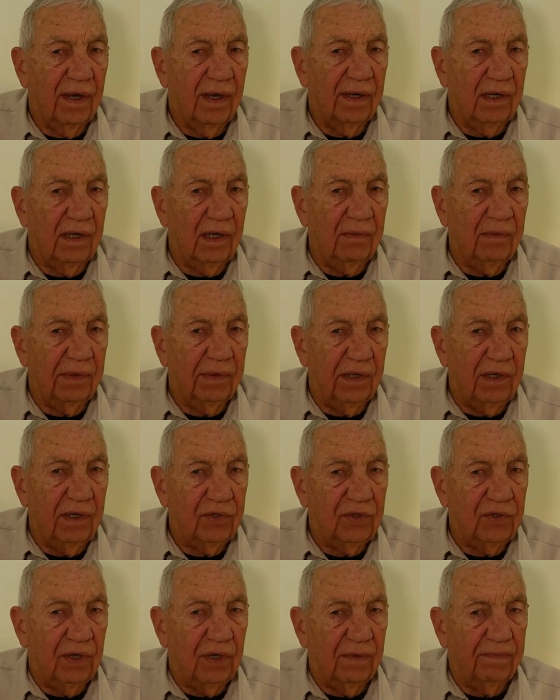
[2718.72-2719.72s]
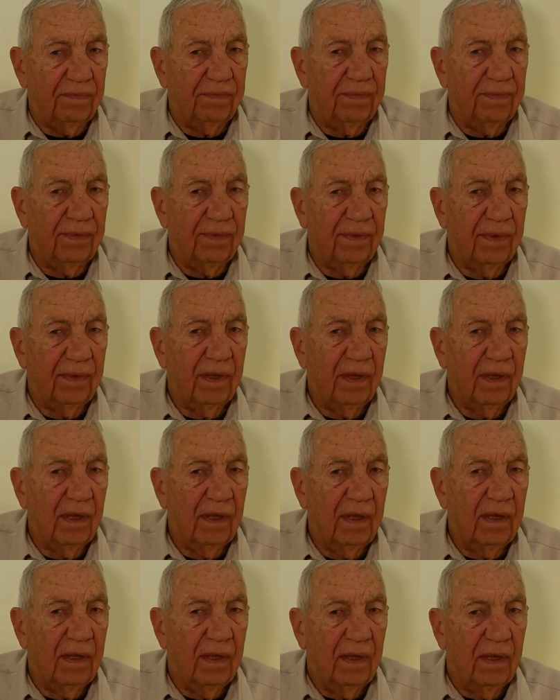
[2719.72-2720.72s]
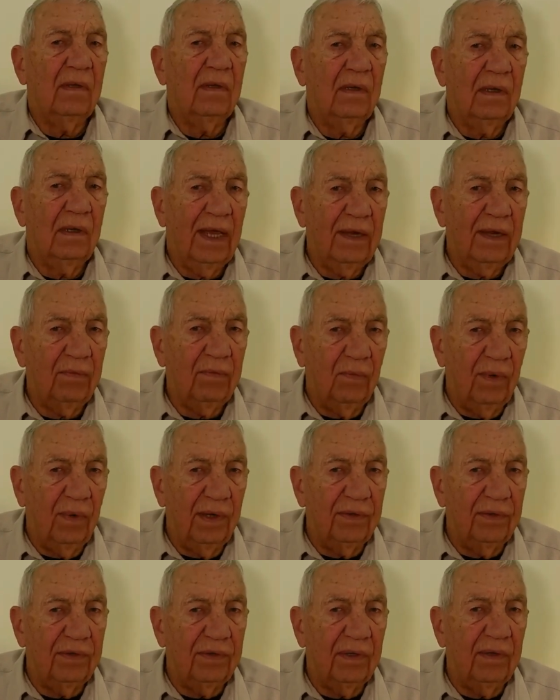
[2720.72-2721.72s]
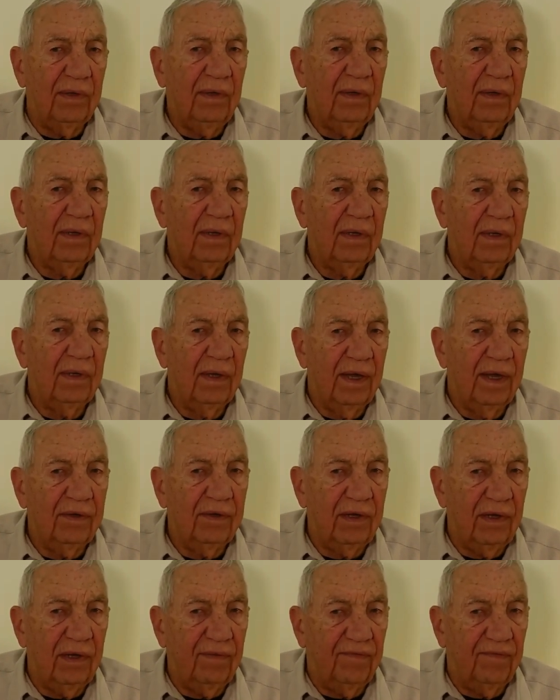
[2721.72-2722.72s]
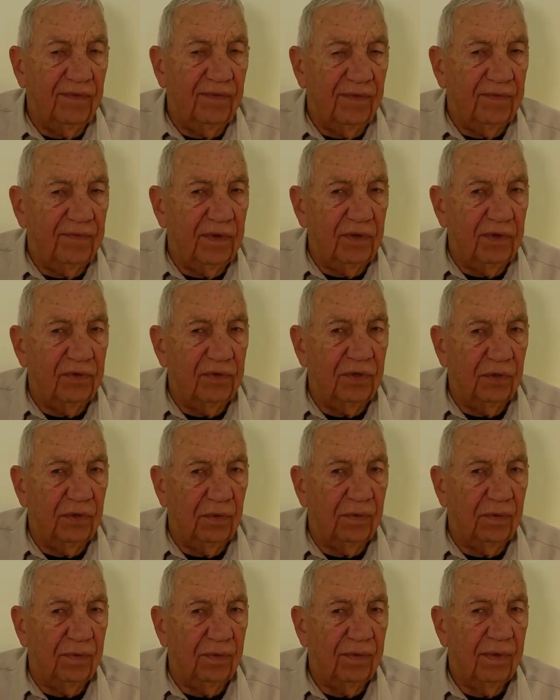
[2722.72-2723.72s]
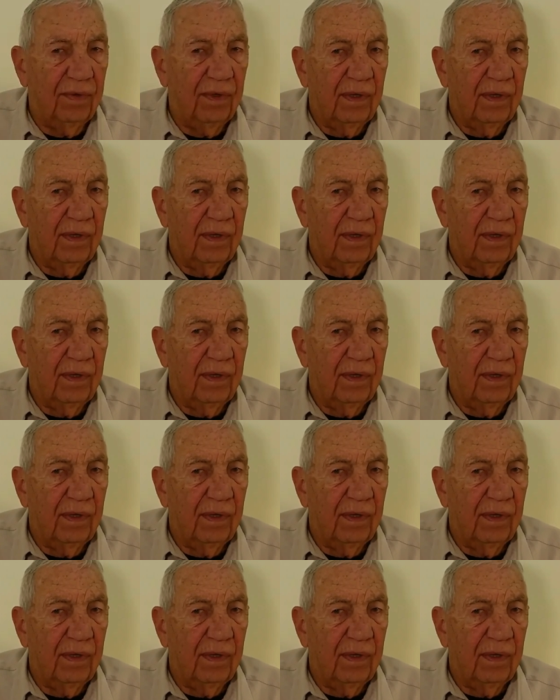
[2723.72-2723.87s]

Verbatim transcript: on a Liberty ship, late winter 1952,